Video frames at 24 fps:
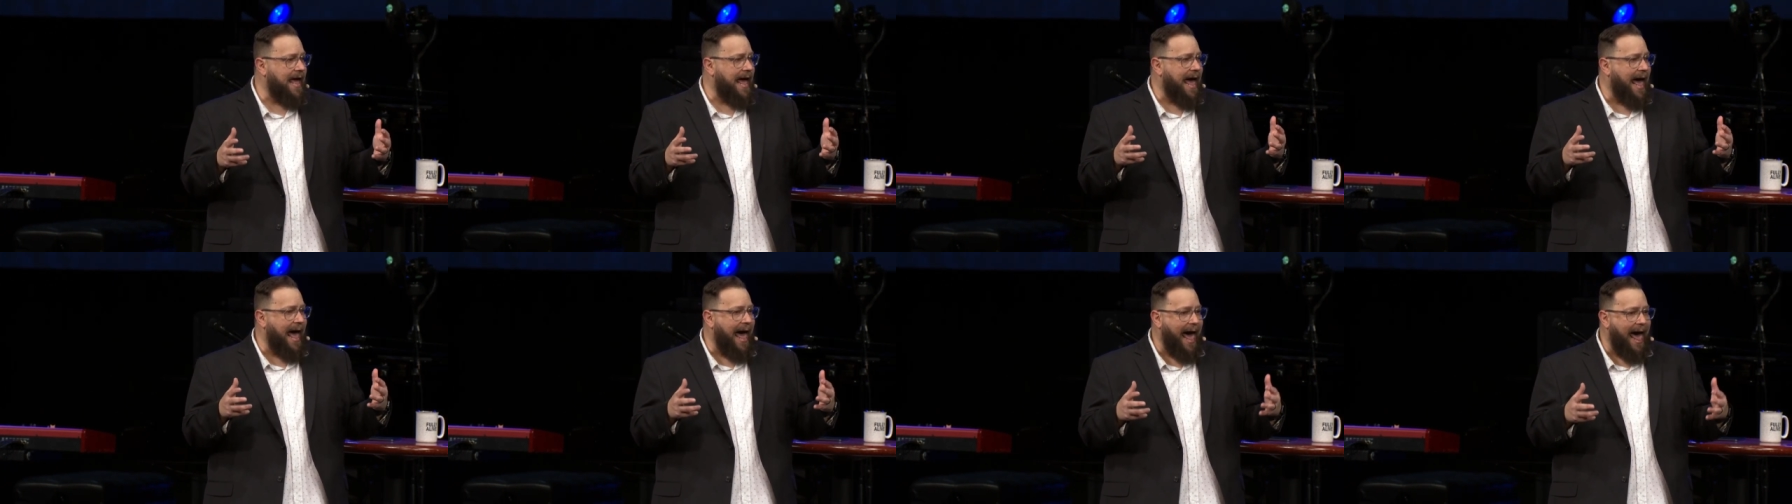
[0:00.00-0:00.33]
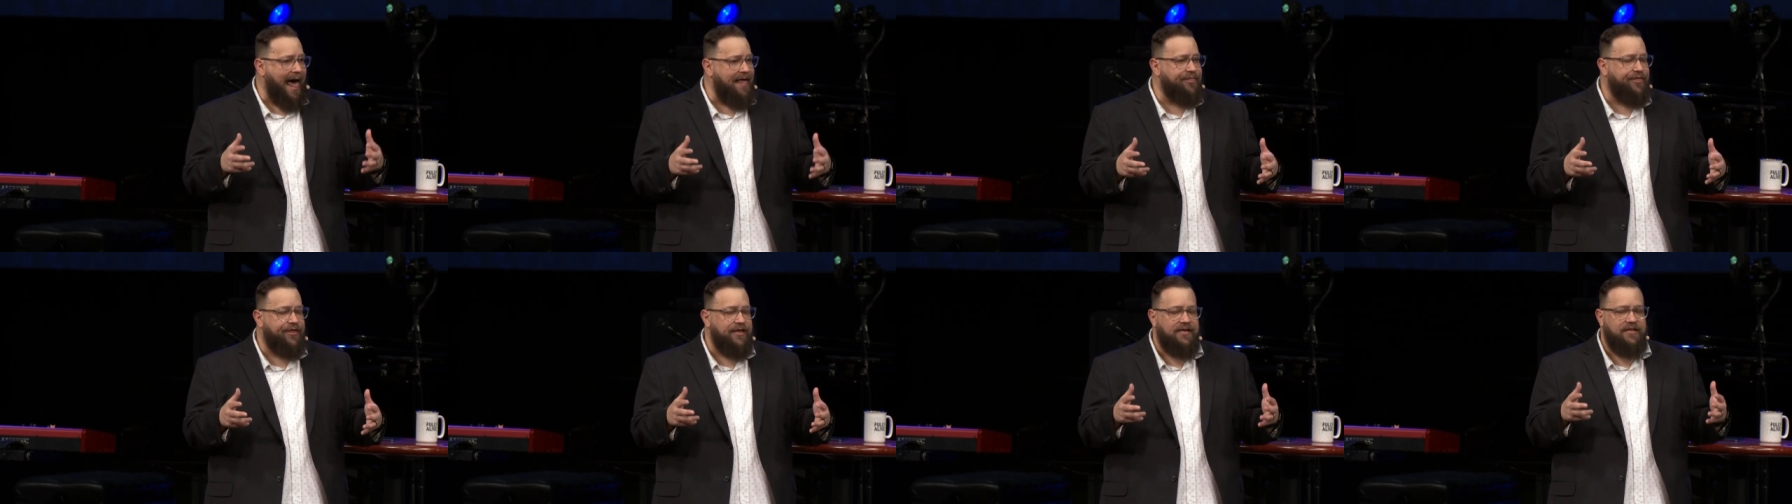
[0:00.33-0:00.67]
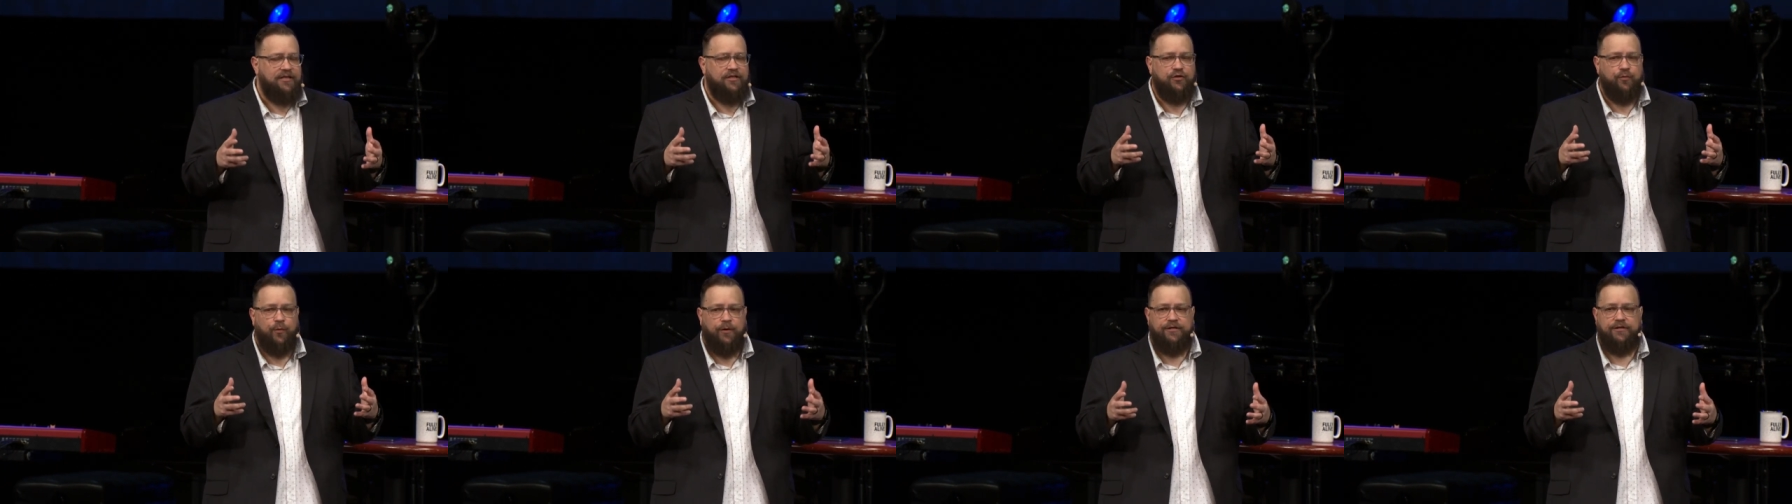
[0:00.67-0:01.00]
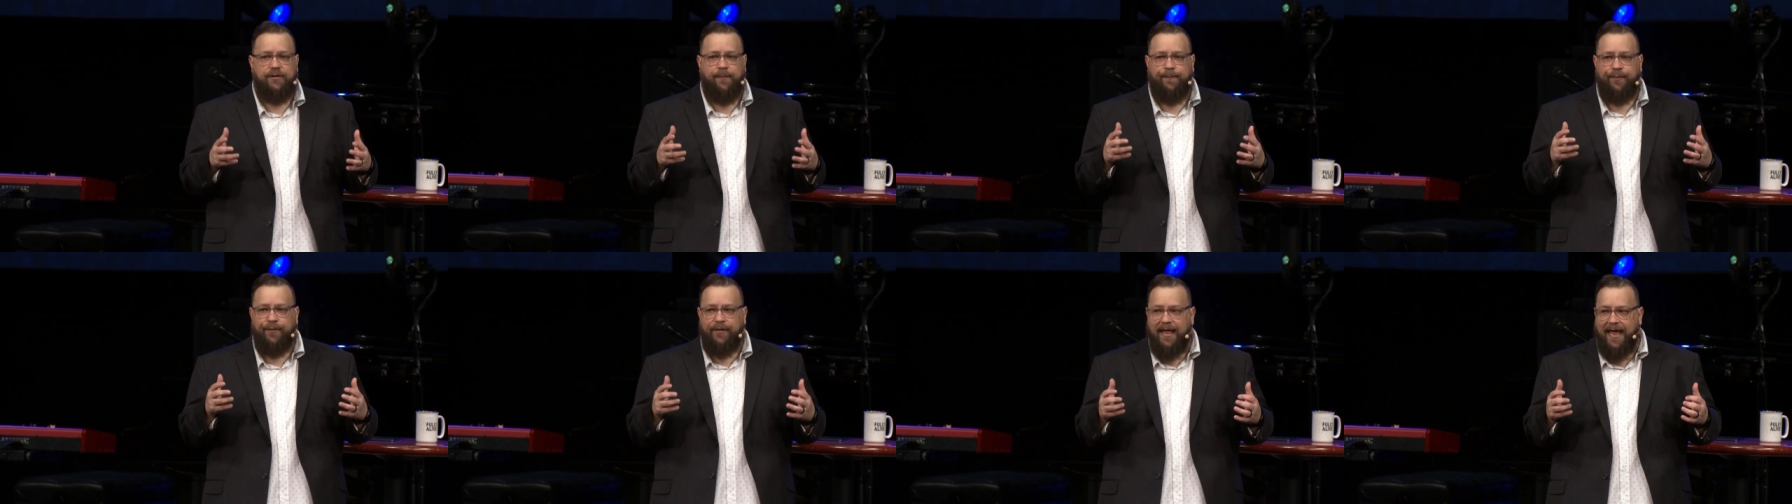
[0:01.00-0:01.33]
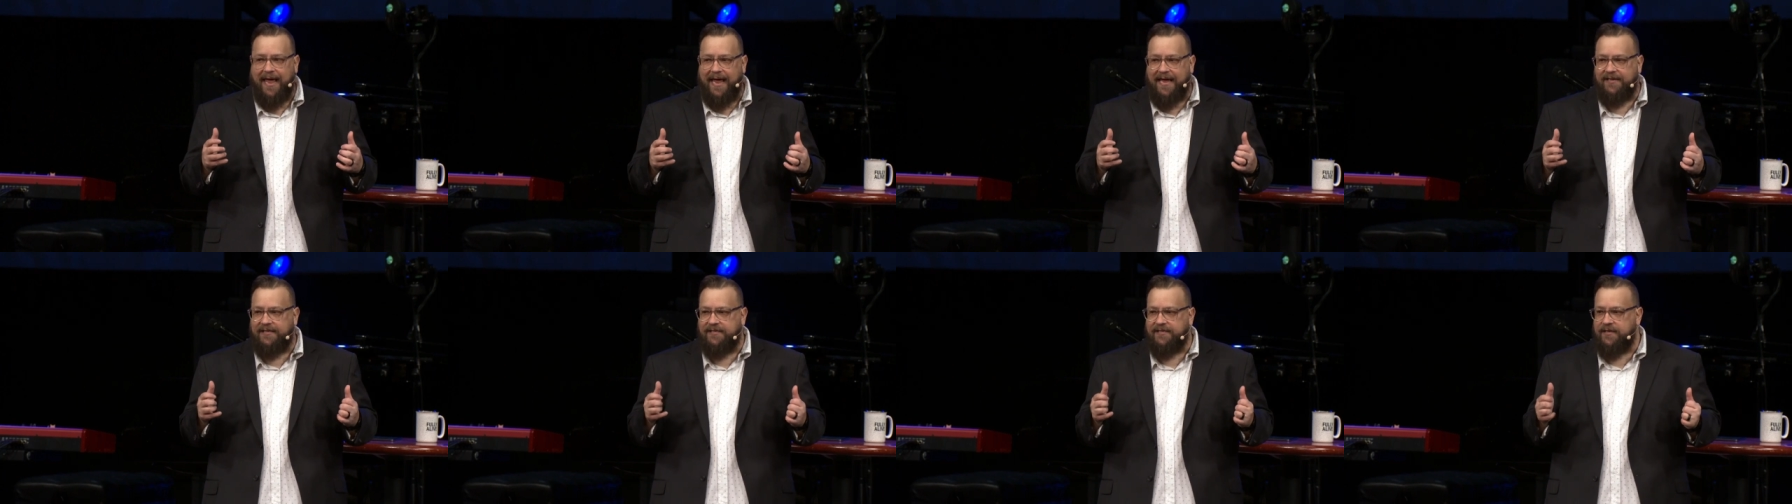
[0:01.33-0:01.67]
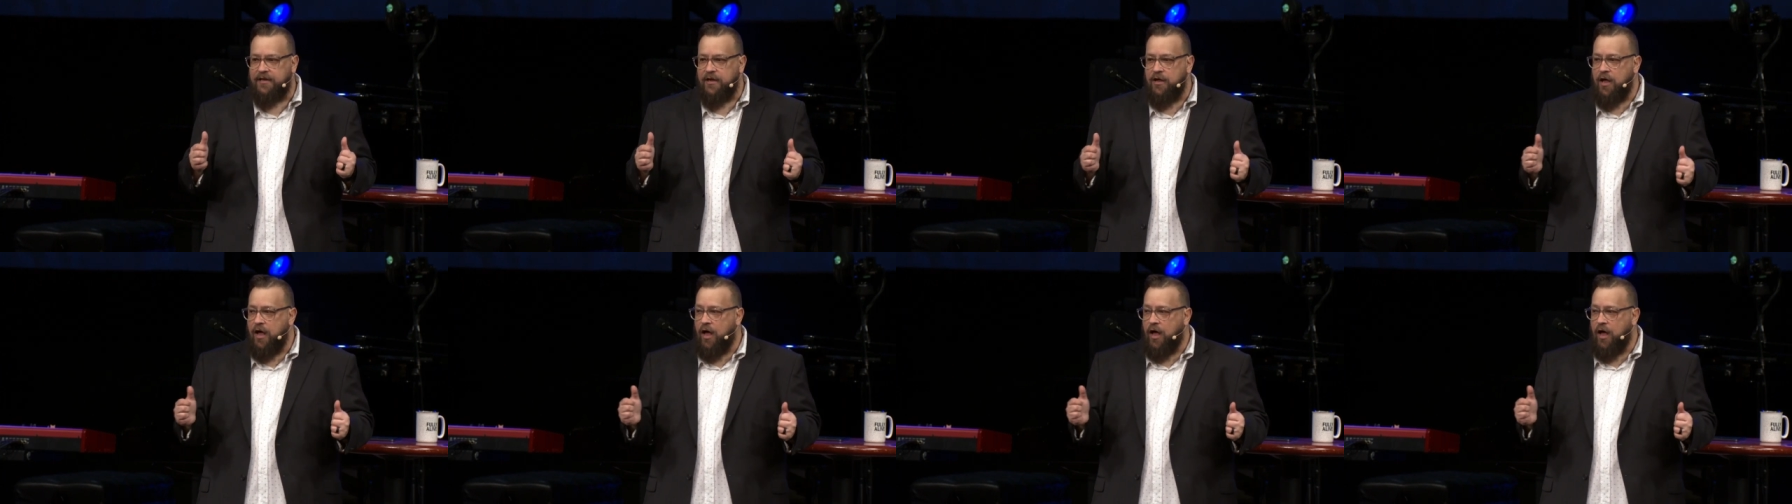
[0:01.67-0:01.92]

Athens was a place